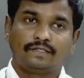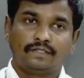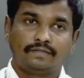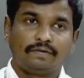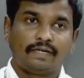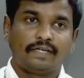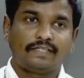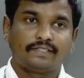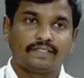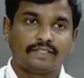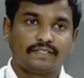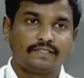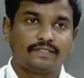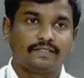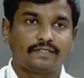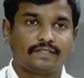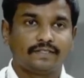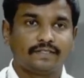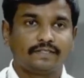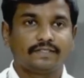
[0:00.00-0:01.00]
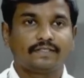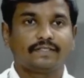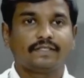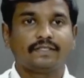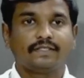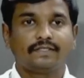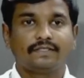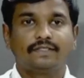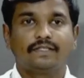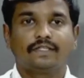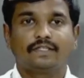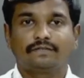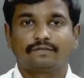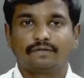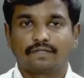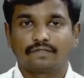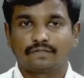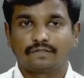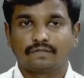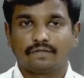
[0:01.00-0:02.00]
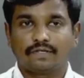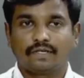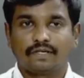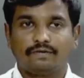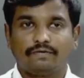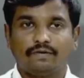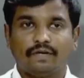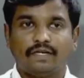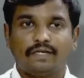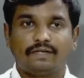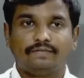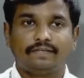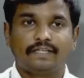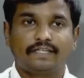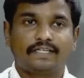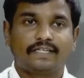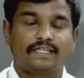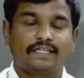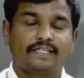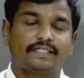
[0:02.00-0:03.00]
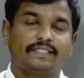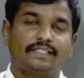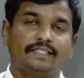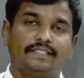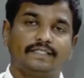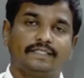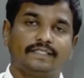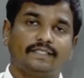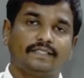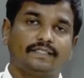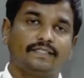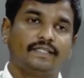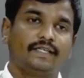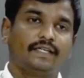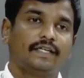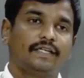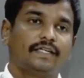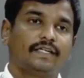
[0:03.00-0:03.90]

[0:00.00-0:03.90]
devices in the networks. Okay, while we are connecting the